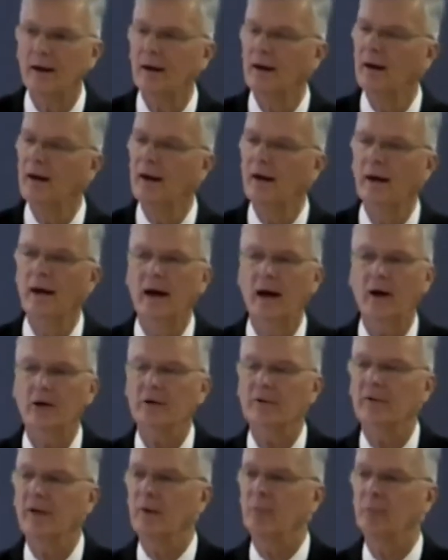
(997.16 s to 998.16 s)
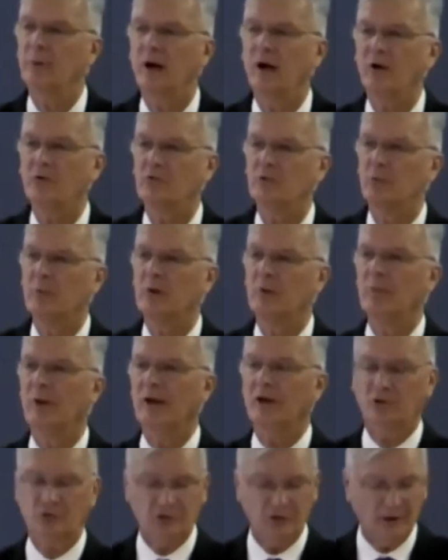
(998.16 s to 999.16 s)
How could that possibly make
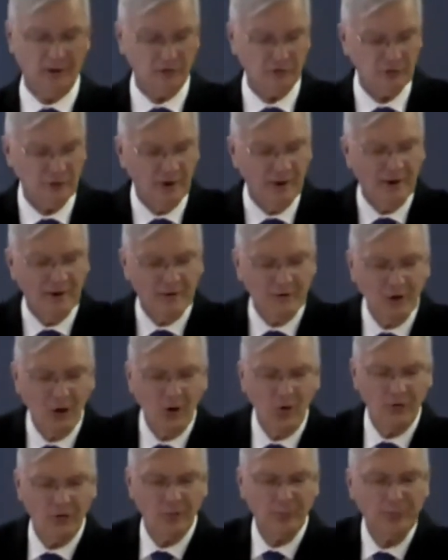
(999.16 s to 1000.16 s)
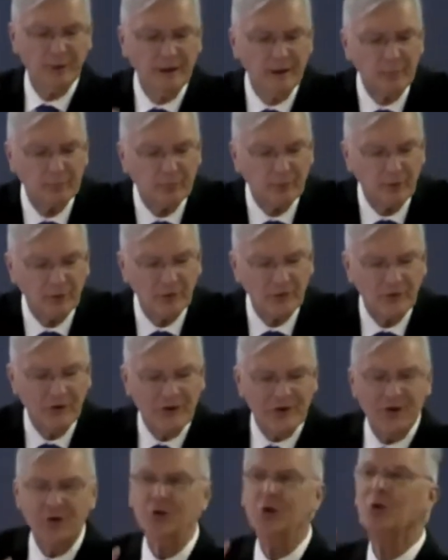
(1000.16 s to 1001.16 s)
sense? No, the people
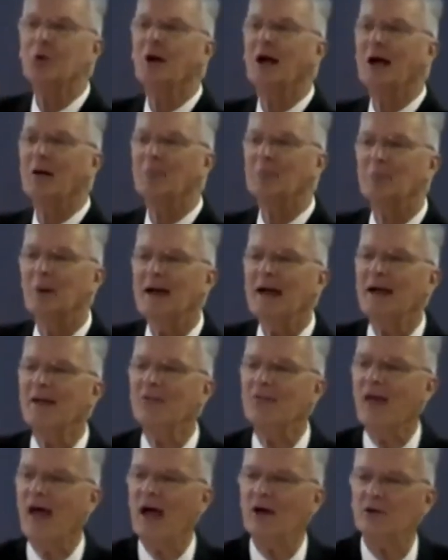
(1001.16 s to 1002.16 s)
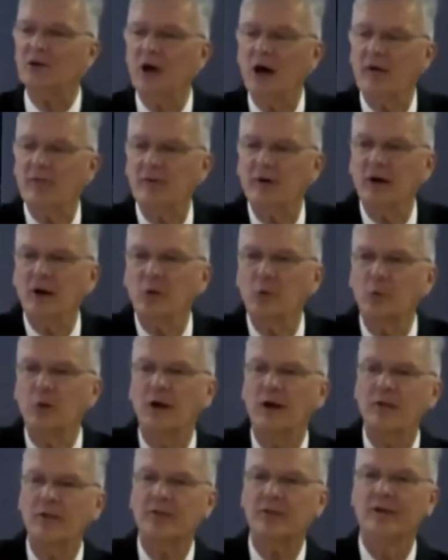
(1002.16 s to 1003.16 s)
you had made that covenant
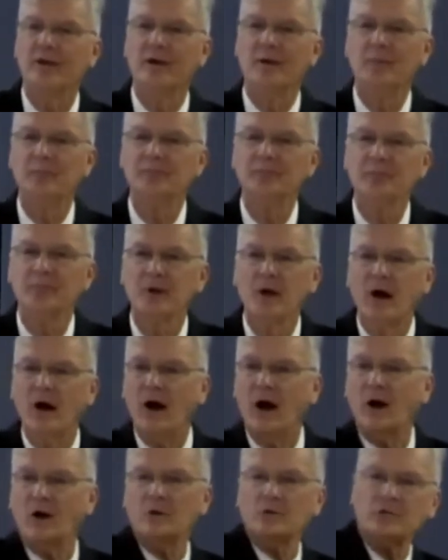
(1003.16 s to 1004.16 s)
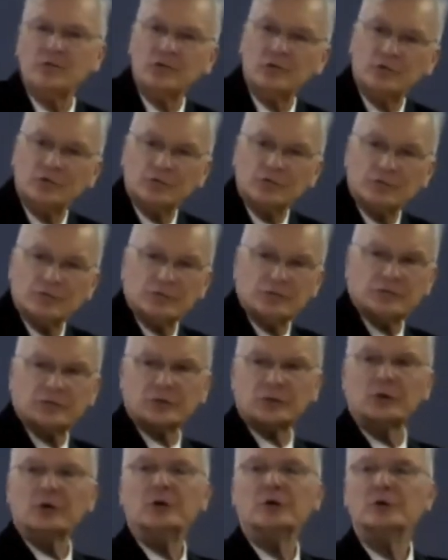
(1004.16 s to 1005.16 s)
with are
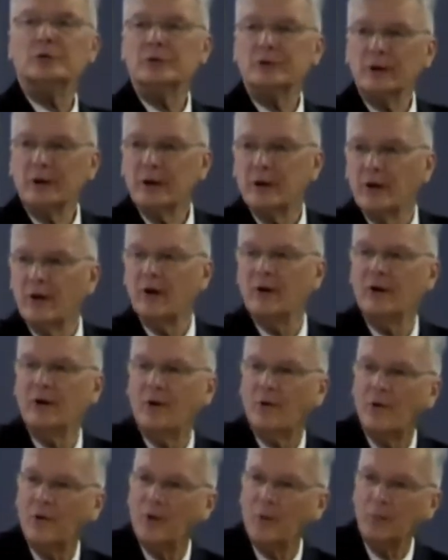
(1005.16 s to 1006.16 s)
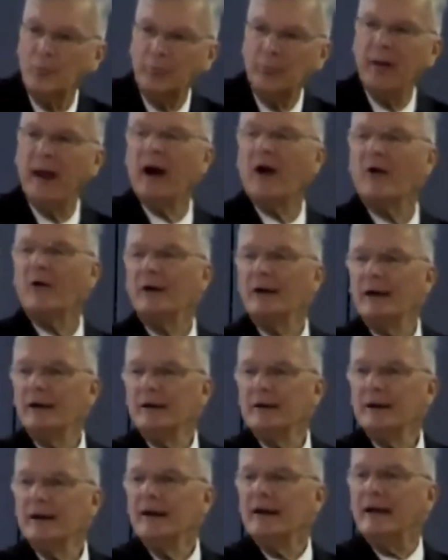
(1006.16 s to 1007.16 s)
strewn or buried
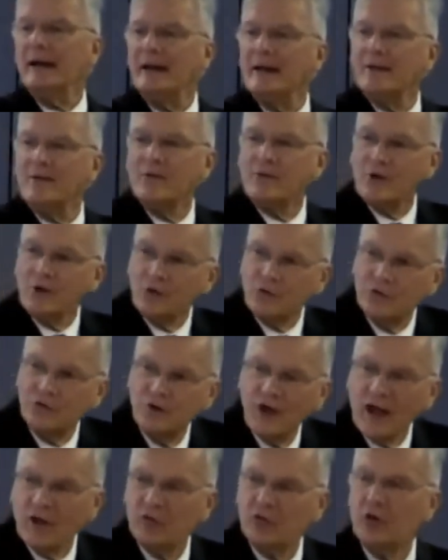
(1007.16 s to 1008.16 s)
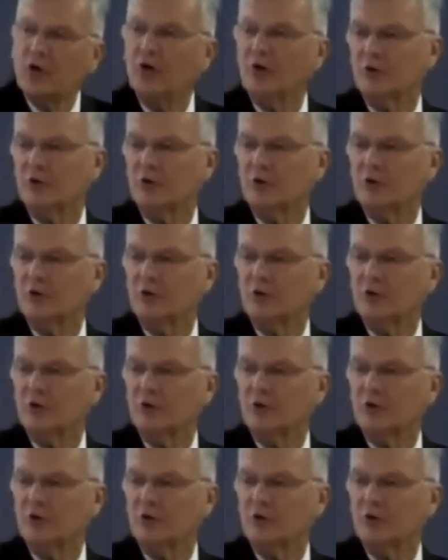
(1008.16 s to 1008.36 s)
in the desert.